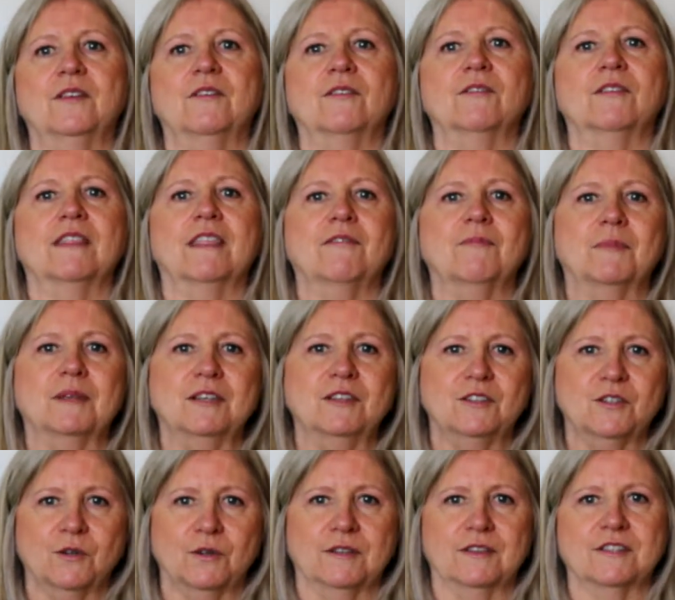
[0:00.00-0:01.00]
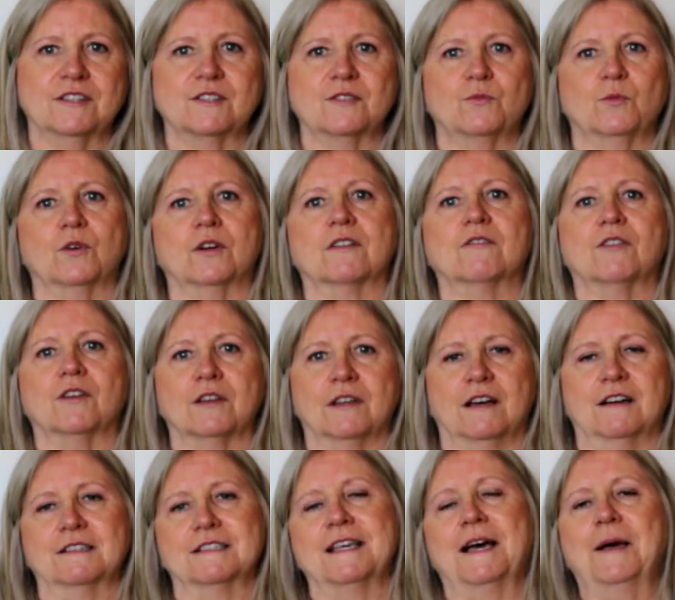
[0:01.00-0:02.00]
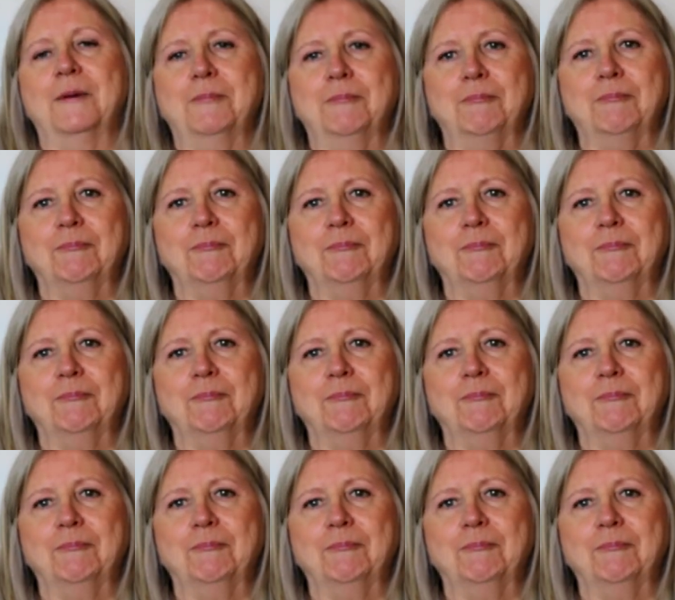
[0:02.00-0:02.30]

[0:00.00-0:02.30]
when they've been doing this work for a long time.